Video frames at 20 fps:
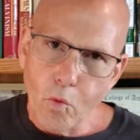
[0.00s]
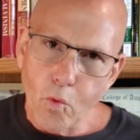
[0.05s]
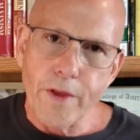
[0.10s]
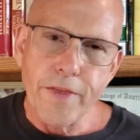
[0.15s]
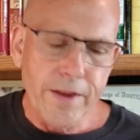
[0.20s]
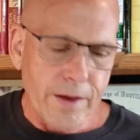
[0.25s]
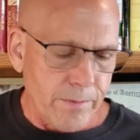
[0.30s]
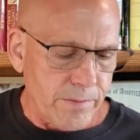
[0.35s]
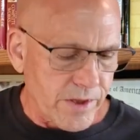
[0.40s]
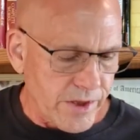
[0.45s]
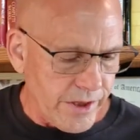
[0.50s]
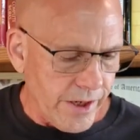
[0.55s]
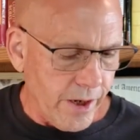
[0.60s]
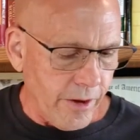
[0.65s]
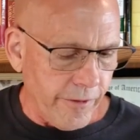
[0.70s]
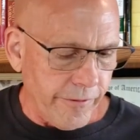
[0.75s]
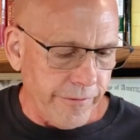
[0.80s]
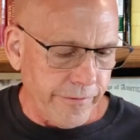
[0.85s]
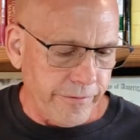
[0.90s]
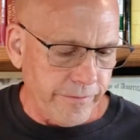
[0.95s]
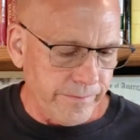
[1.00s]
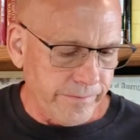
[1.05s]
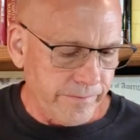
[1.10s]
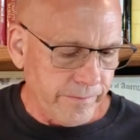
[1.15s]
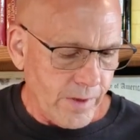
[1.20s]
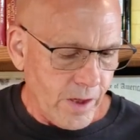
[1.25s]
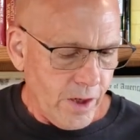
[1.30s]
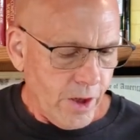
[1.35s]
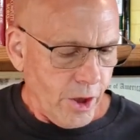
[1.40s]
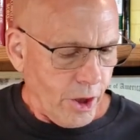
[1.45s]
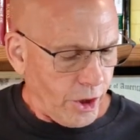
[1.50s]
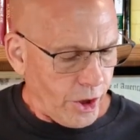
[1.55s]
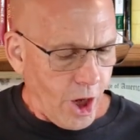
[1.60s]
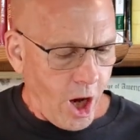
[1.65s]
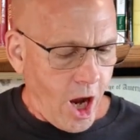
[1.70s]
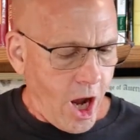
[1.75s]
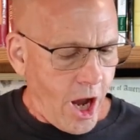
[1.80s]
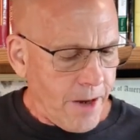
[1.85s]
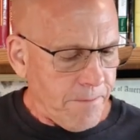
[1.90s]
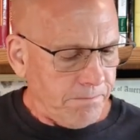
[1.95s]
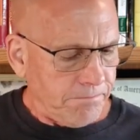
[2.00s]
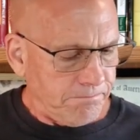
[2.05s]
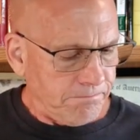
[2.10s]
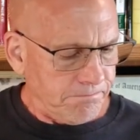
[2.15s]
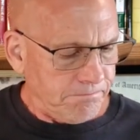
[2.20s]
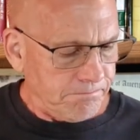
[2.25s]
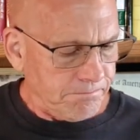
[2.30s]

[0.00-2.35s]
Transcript: with himself God,